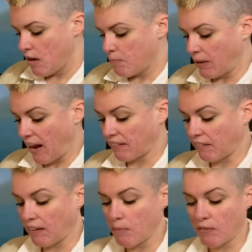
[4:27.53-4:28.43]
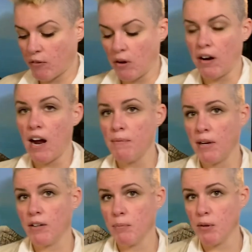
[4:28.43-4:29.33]
But as I said before, I'm
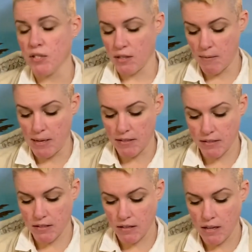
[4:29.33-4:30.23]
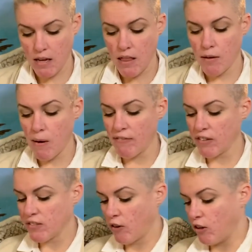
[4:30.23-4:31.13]
here to push limits. The
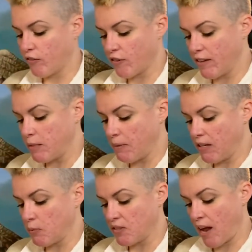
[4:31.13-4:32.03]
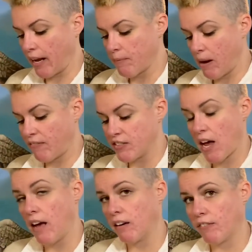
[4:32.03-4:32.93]
reference photo for this piece was taken by a
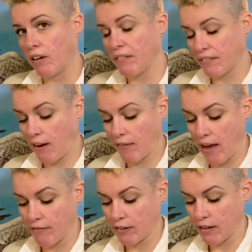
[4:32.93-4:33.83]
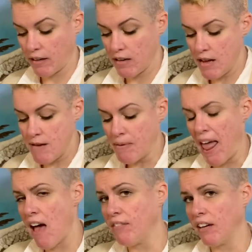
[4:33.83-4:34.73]
photographer in South Africa, but
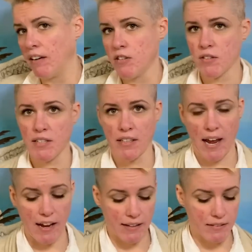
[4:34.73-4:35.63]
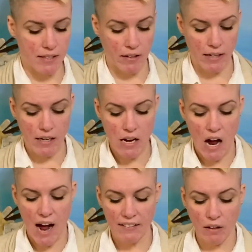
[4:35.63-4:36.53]
having an interest in chaos theory,
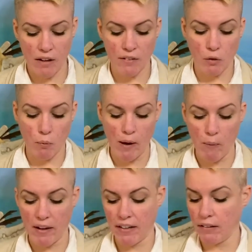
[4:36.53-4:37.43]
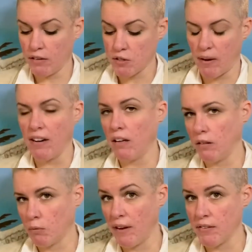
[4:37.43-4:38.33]
I saw it as a great way to illustrate a
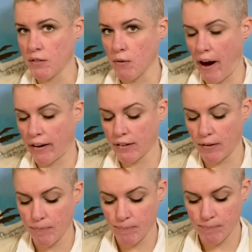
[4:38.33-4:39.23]
Lorenz attractor.